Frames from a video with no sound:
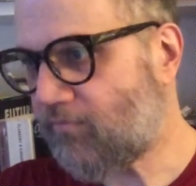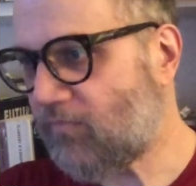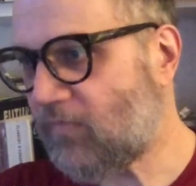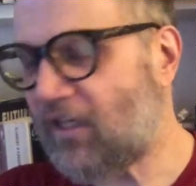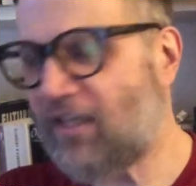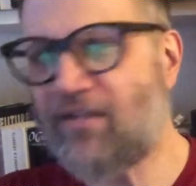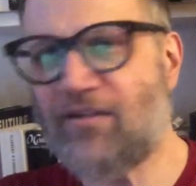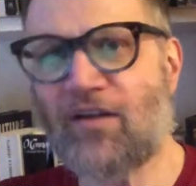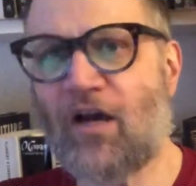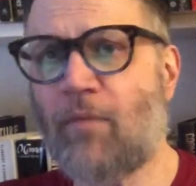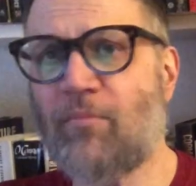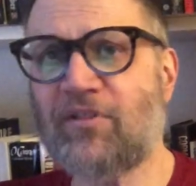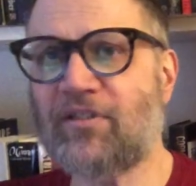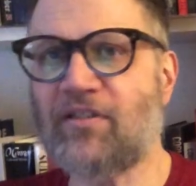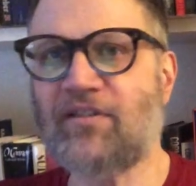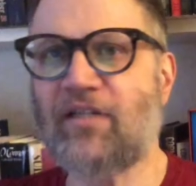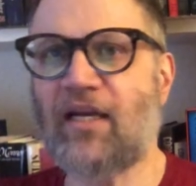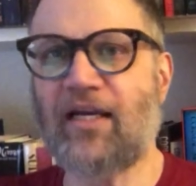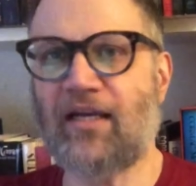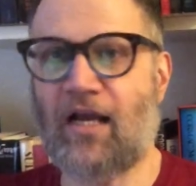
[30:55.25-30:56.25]
And Thomas
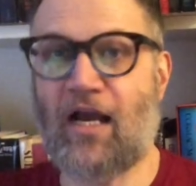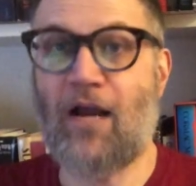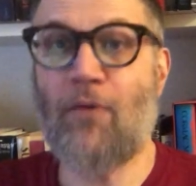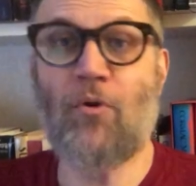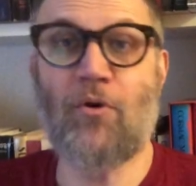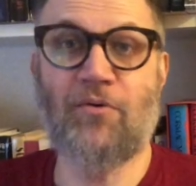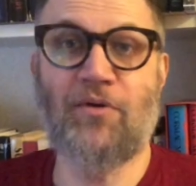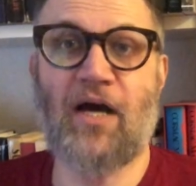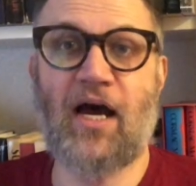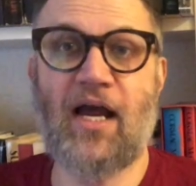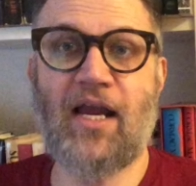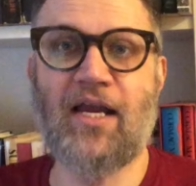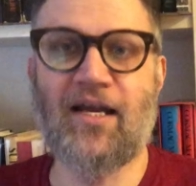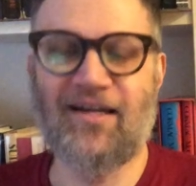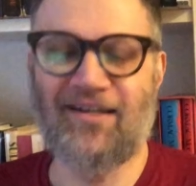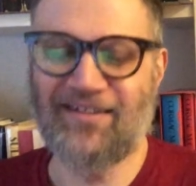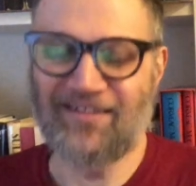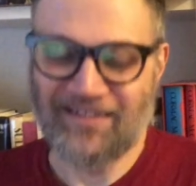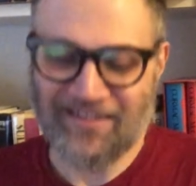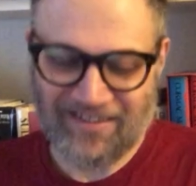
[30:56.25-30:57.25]
is like, I won't die
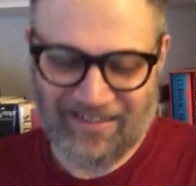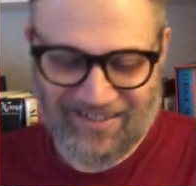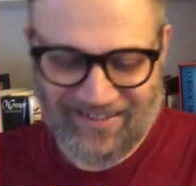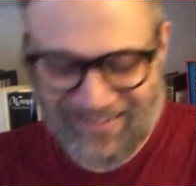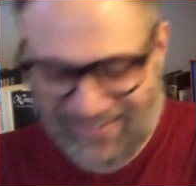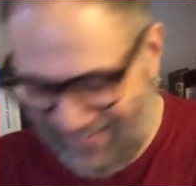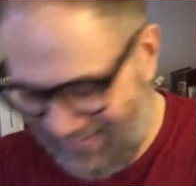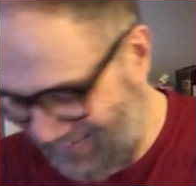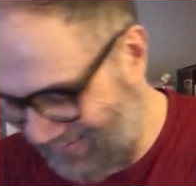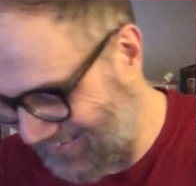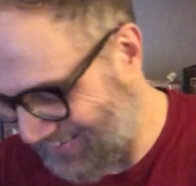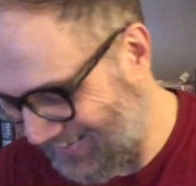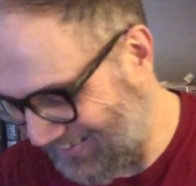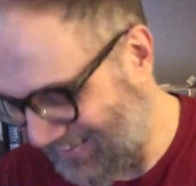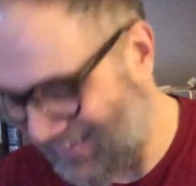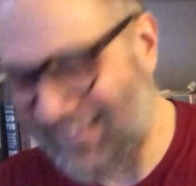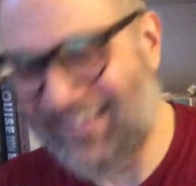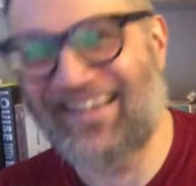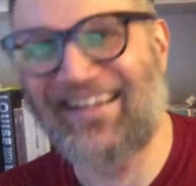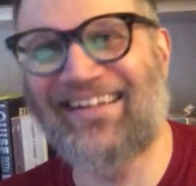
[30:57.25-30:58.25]

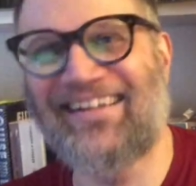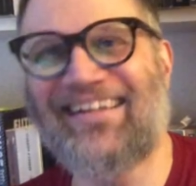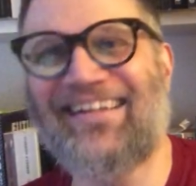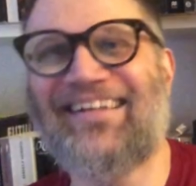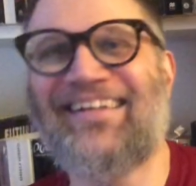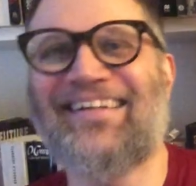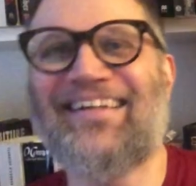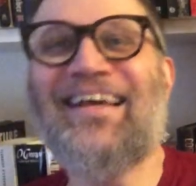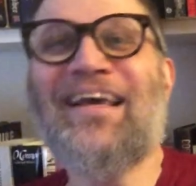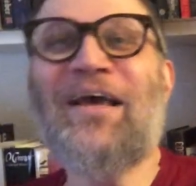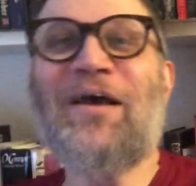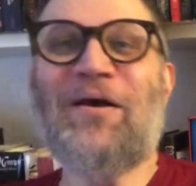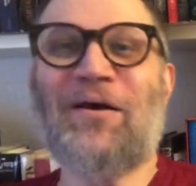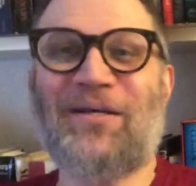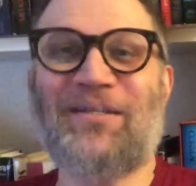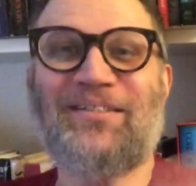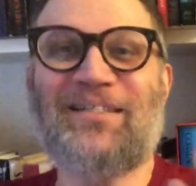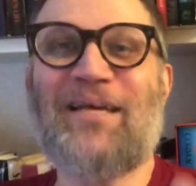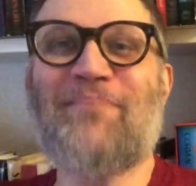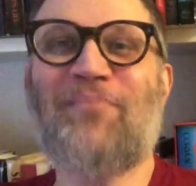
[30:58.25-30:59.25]

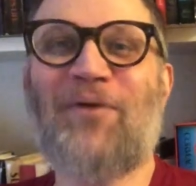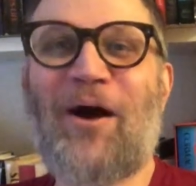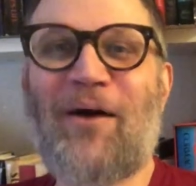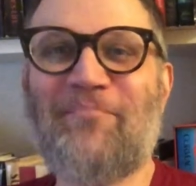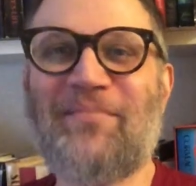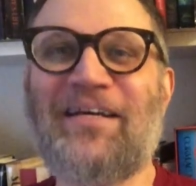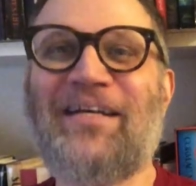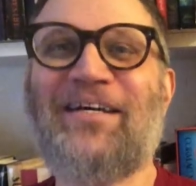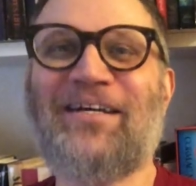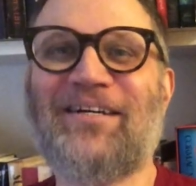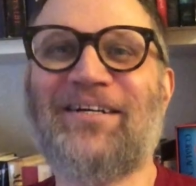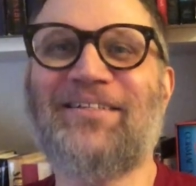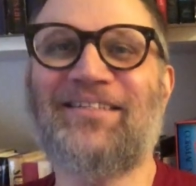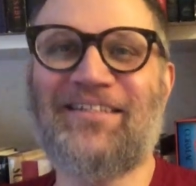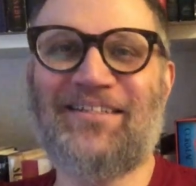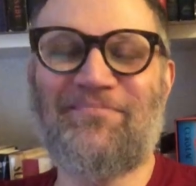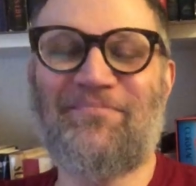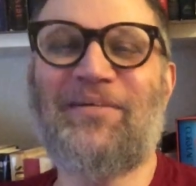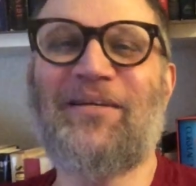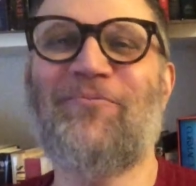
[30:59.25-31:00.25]
because they brought me here
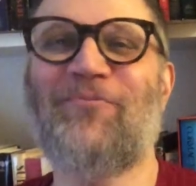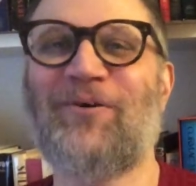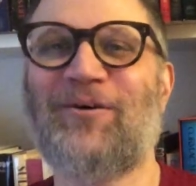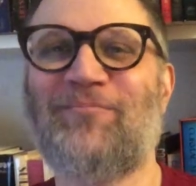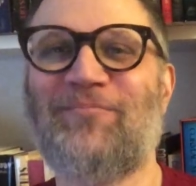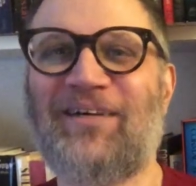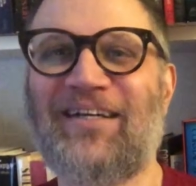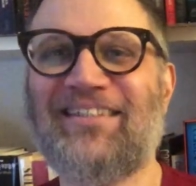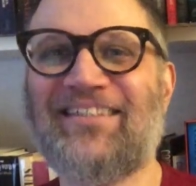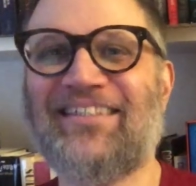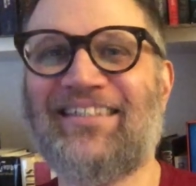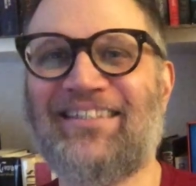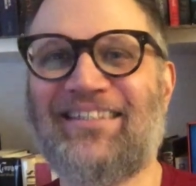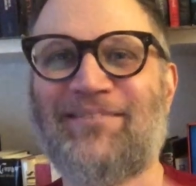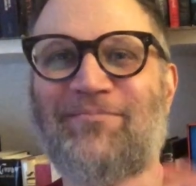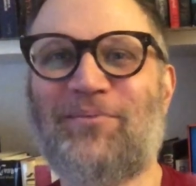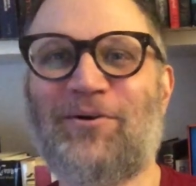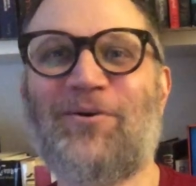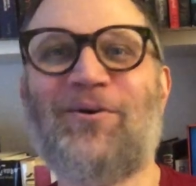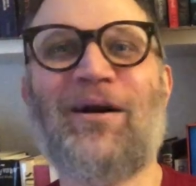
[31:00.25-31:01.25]
to be world president and
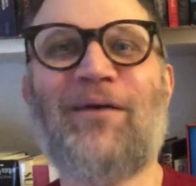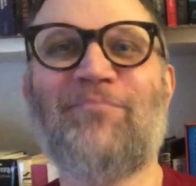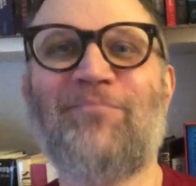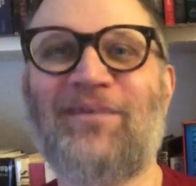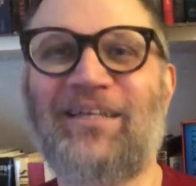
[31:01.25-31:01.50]
the program